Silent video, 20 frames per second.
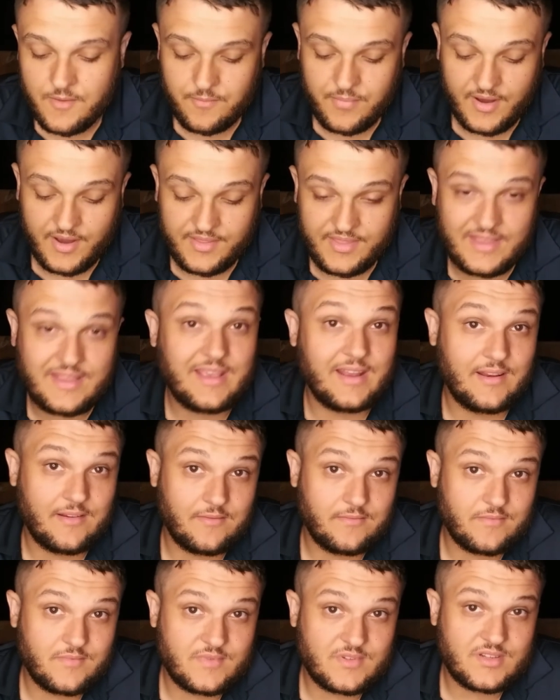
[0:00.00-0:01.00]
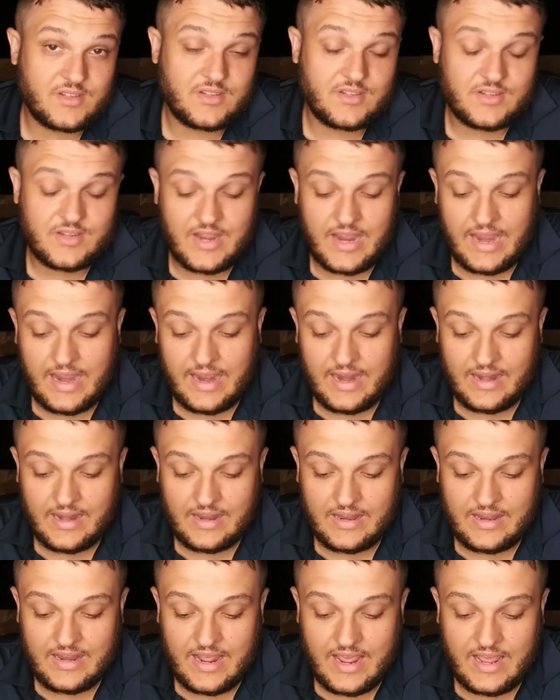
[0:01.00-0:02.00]
but they didn't
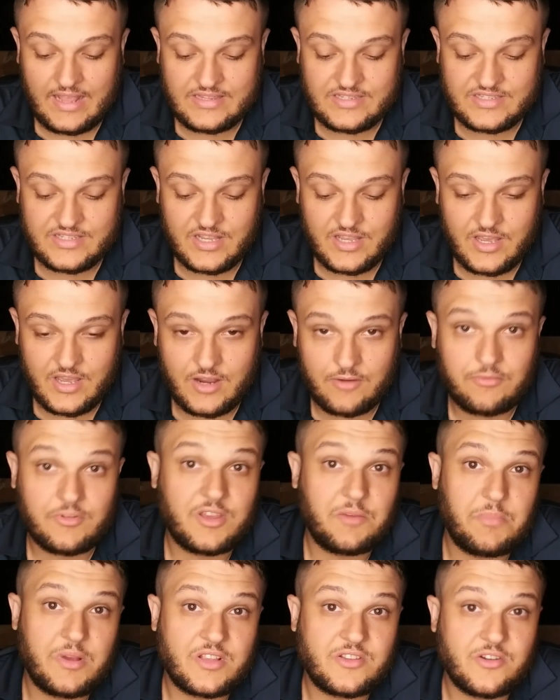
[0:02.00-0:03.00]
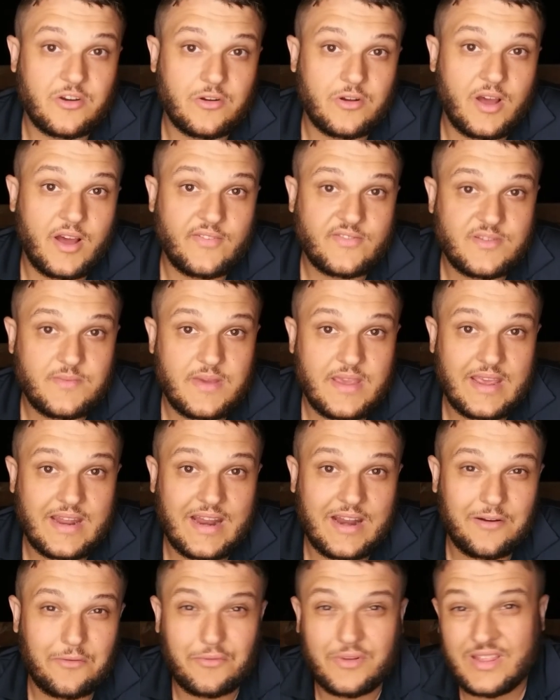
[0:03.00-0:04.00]
and that's a really big turnoff to me, and
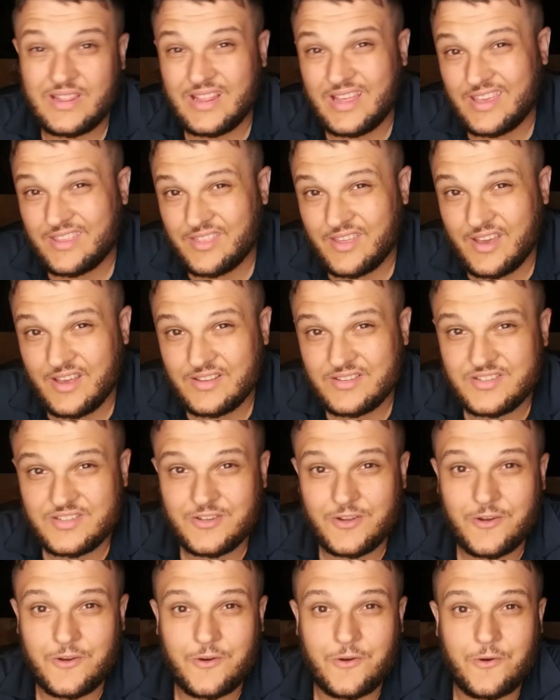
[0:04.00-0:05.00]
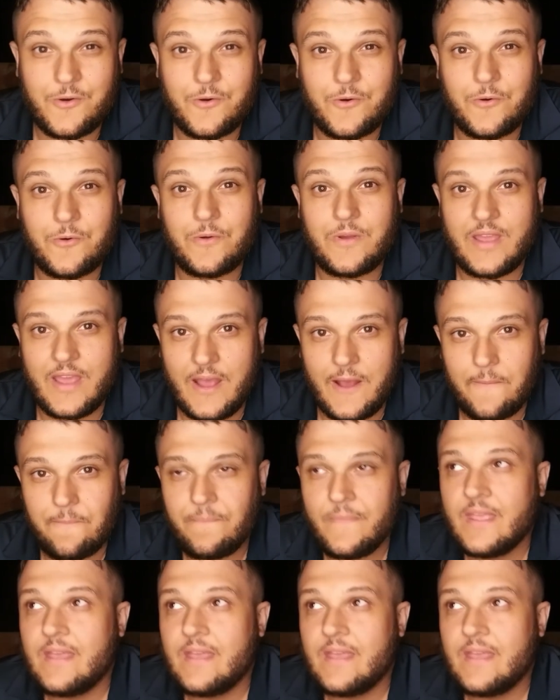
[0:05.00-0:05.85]
I don't really like that. So yeah,